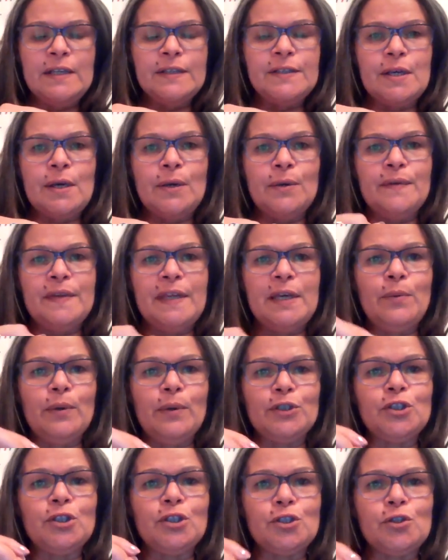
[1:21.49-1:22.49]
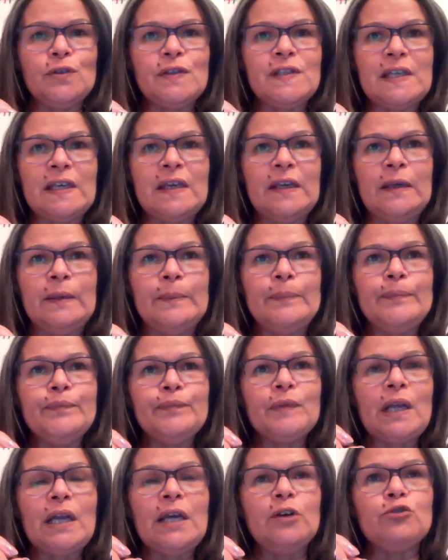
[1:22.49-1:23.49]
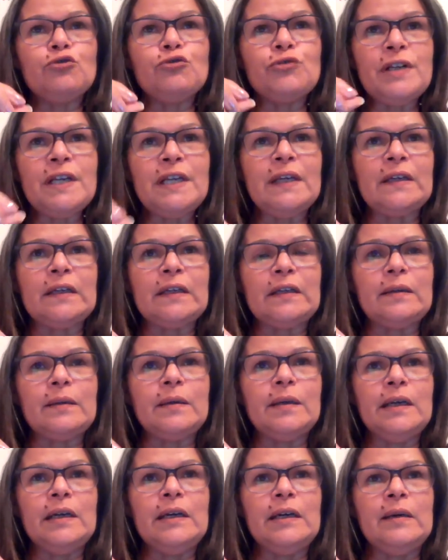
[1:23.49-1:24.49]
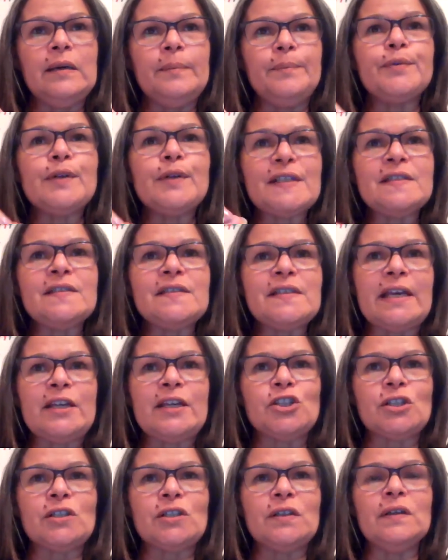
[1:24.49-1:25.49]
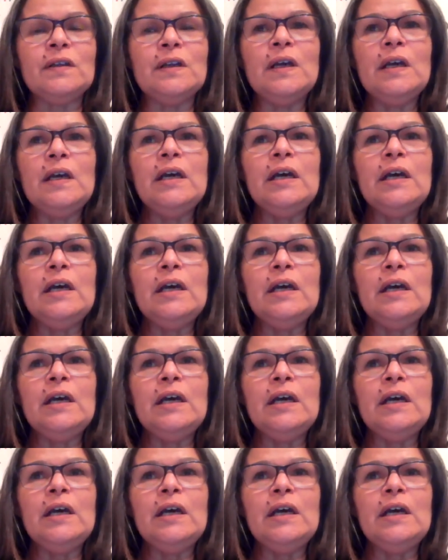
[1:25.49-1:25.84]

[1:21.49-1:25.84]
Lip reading: So they wanted to see a real presentation